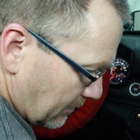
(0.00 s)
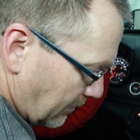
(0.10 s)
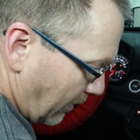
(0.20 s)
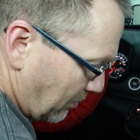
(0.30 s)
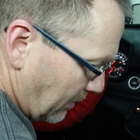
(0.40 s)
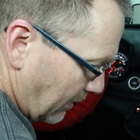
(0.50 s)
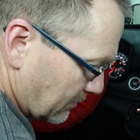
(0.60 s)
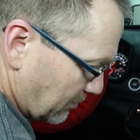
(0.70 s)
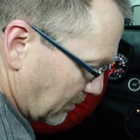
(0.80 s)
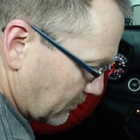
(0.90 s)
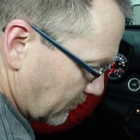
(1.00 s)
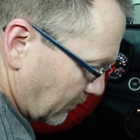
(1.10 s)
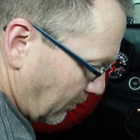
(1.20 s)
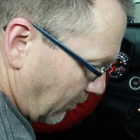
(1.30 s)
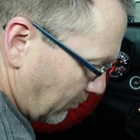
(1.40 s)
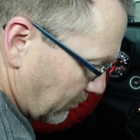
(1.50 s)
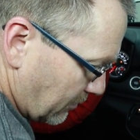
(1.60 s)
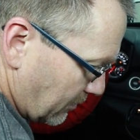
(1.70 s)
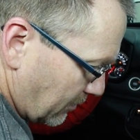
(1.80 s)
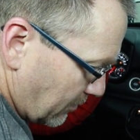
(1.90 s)
top, it has a picture of the car with the
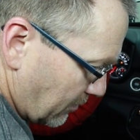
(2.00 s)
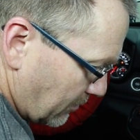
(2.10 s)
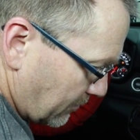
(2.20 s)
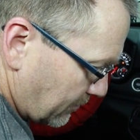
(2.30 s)
gear,